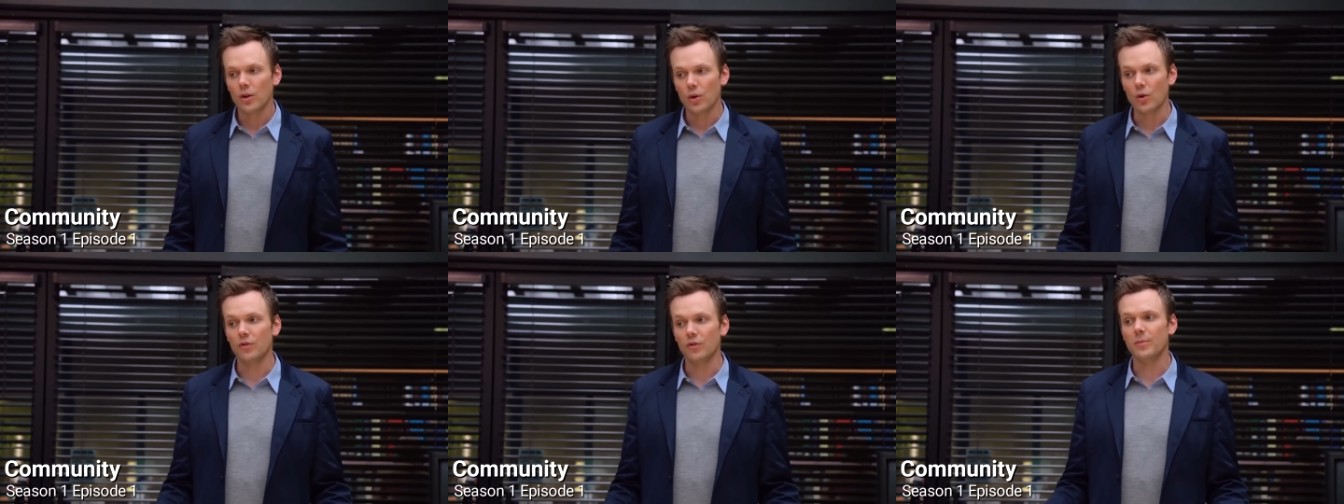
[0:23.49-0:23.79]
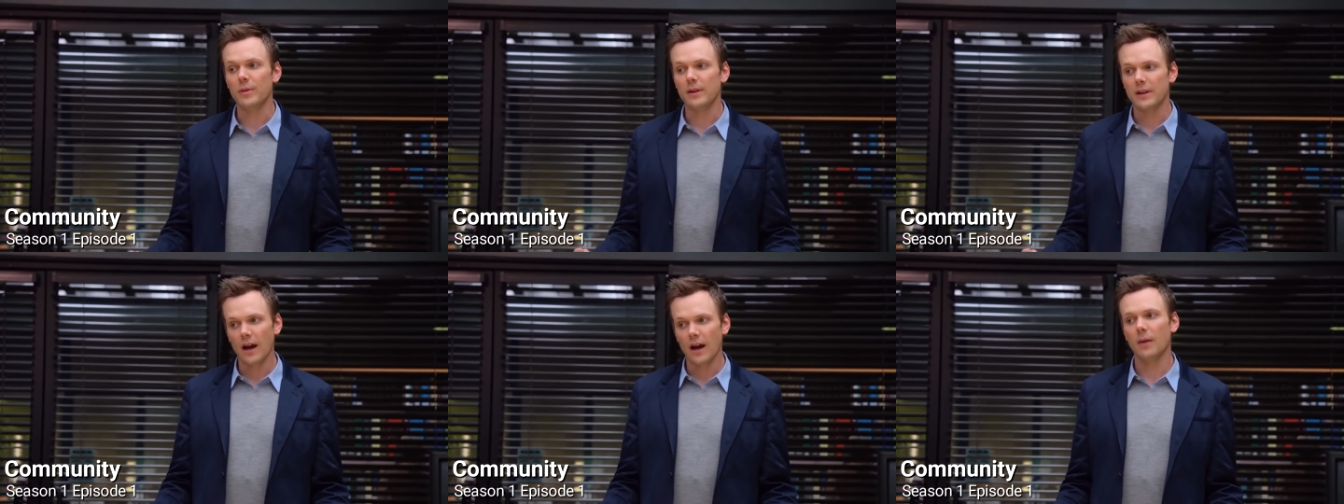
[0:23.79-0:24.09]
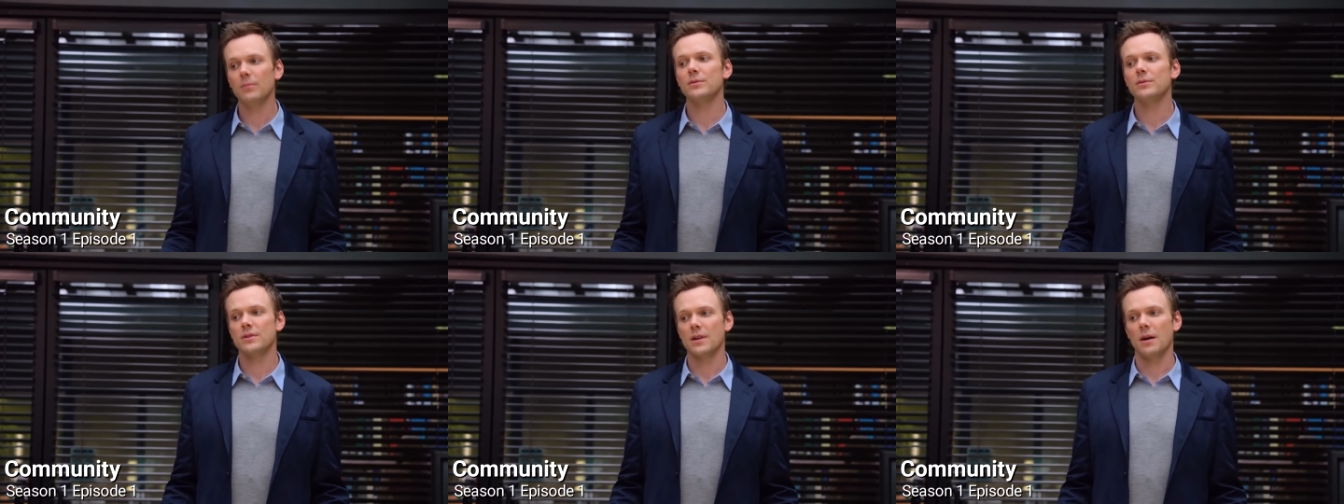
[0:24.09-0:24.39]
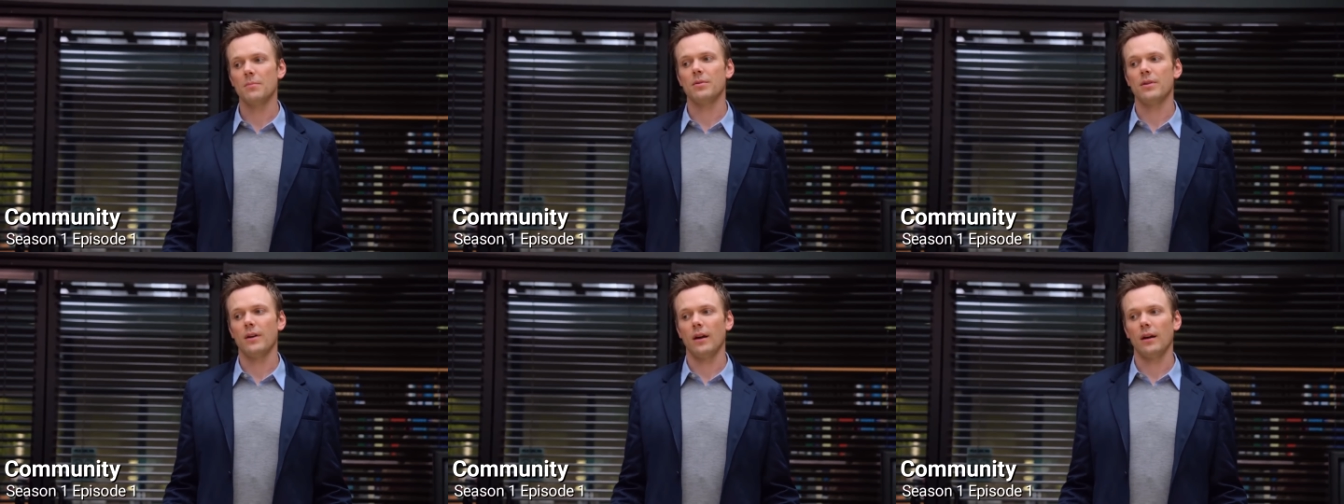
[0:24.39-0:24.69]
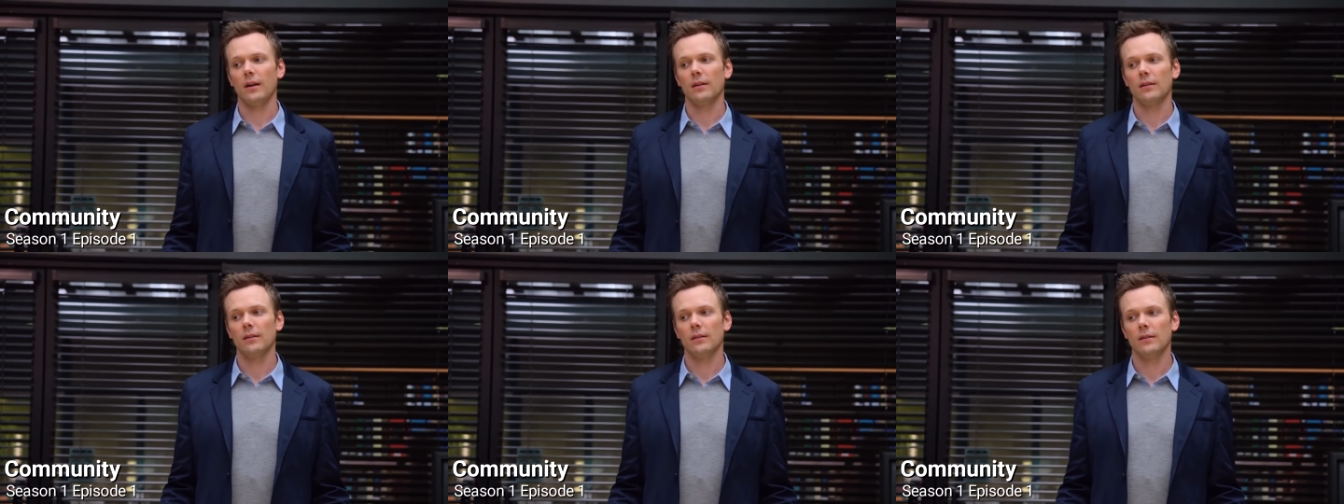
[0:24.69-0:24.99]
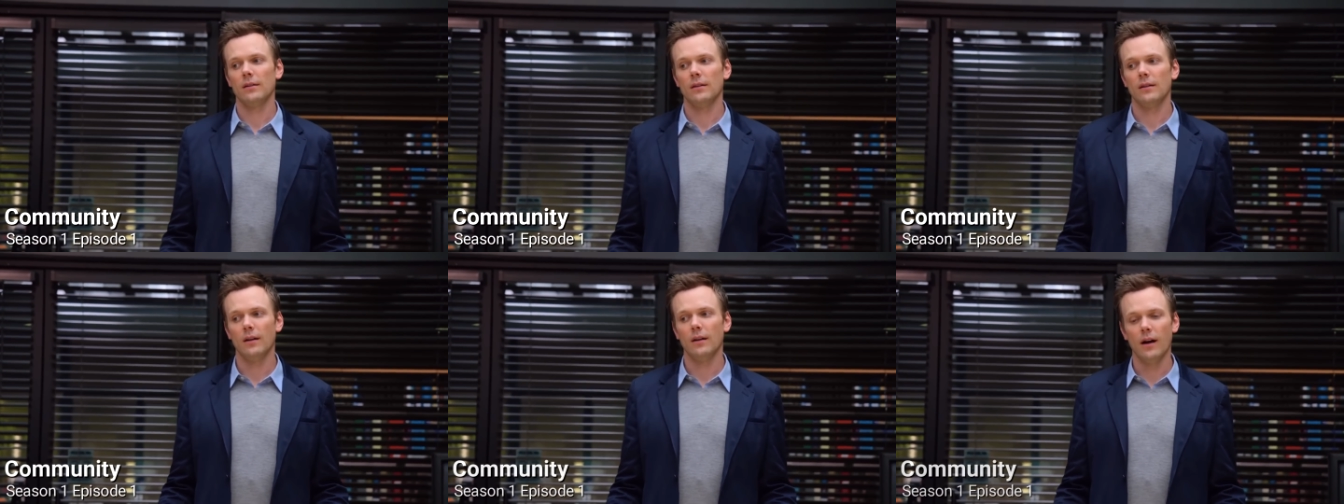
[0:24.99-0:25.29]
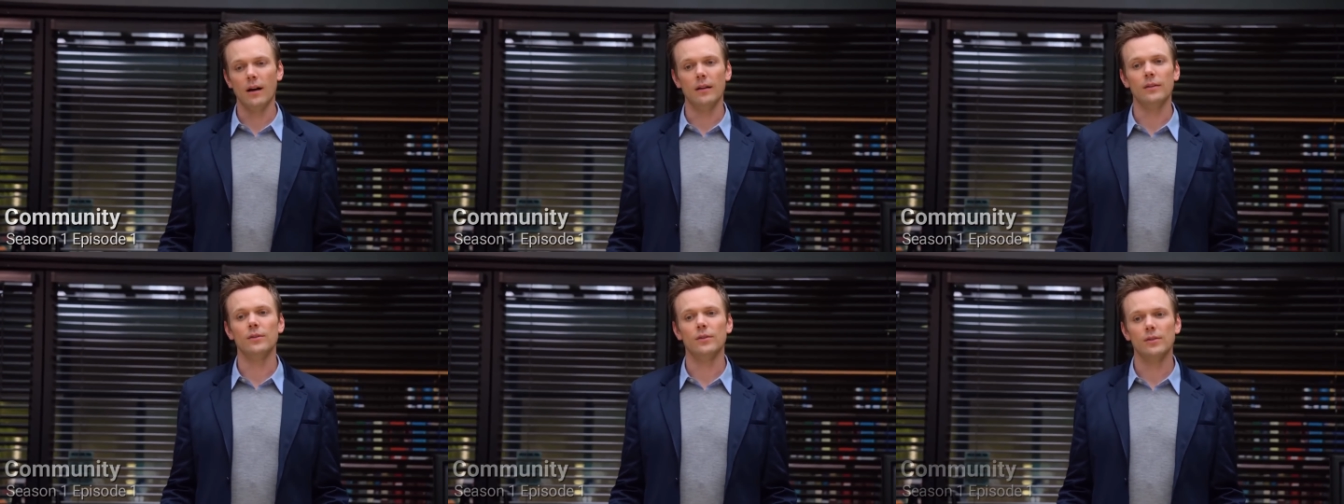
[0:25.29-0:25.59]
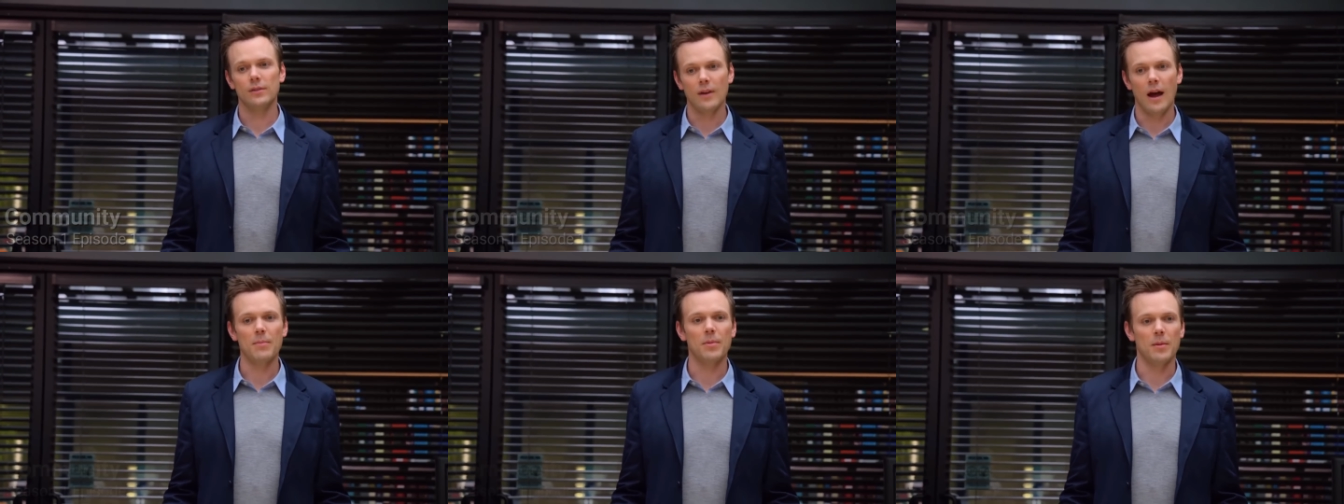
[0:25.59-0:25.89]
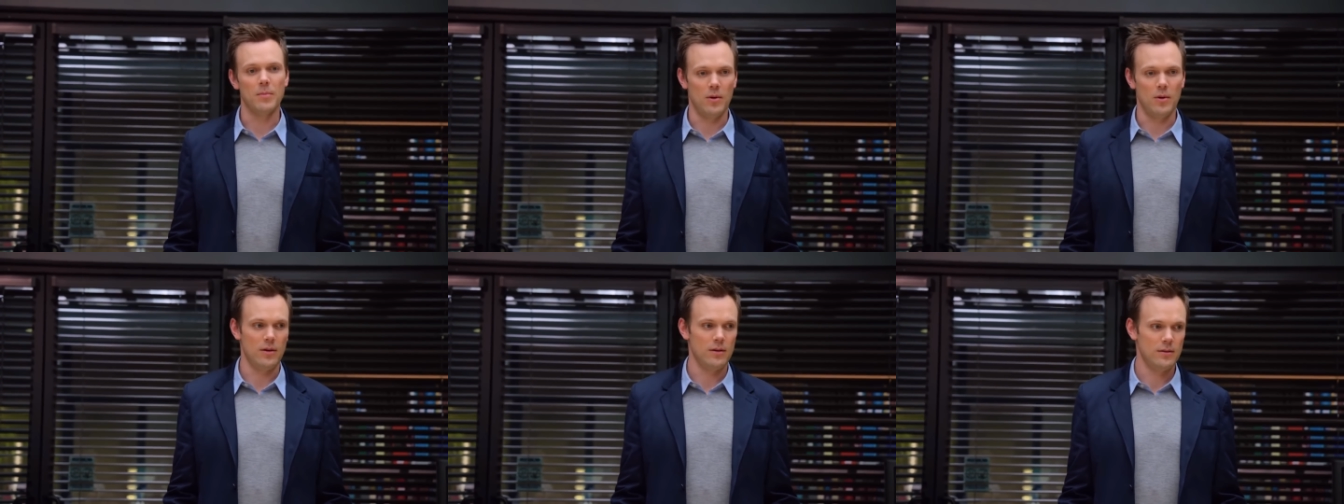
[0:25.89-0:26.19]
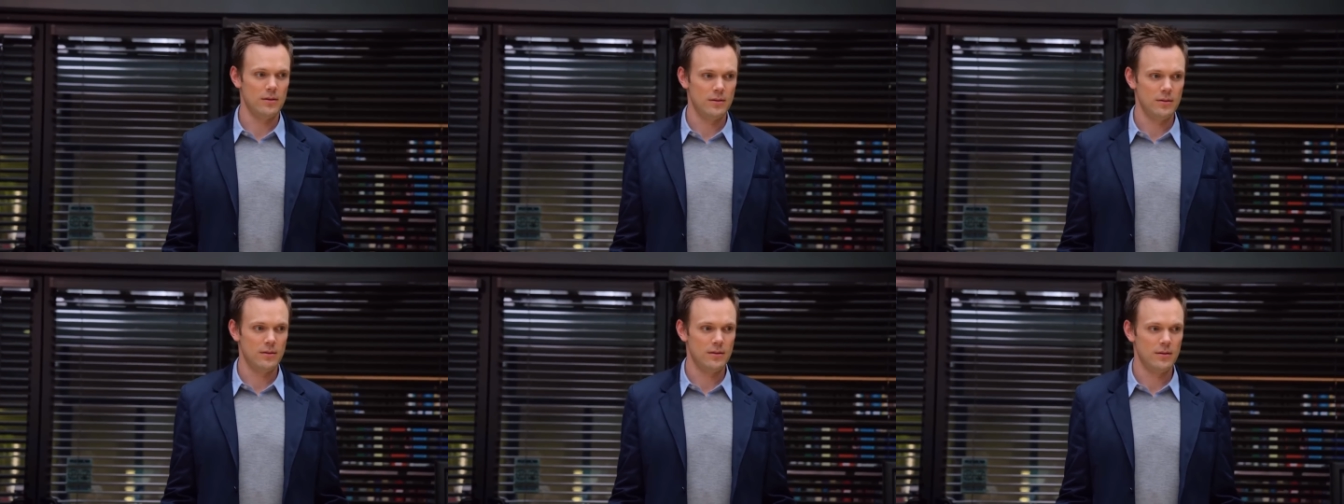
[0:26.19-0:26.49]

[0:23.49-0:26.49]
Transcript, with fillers: You've become something unstoppable.